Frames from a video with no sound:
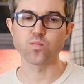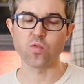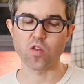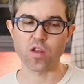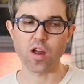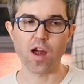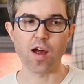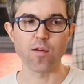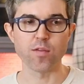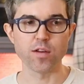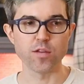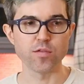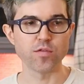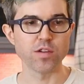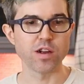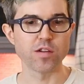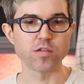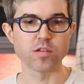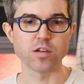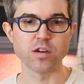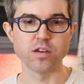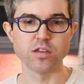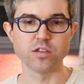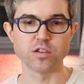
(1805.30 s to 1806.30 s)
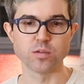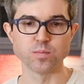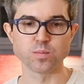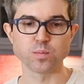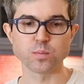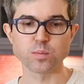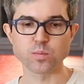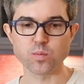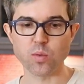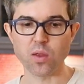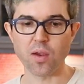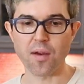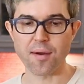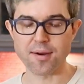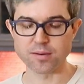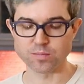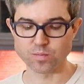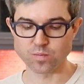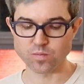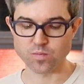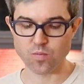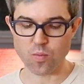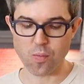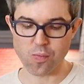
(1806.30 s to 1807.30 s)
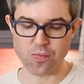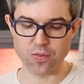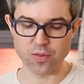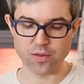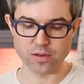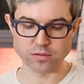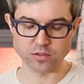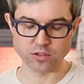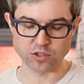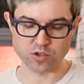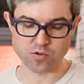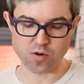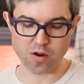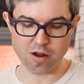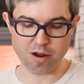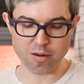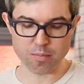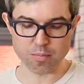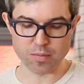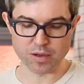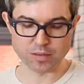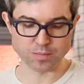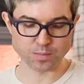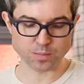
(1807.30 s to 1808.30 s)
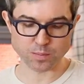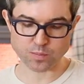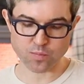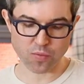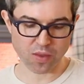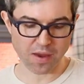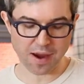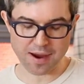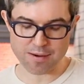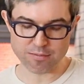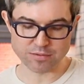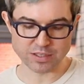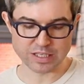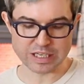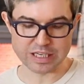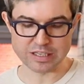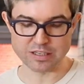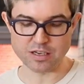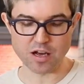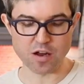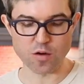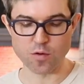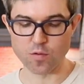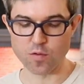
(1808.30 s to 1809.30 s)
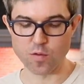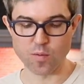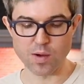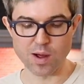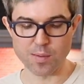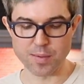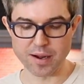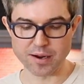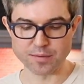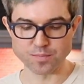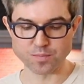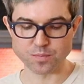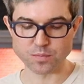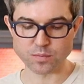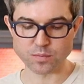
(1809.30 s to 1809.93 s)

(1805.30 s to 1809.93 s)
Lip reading: The coffee flavor is strong, but I would say it's not overwhelming.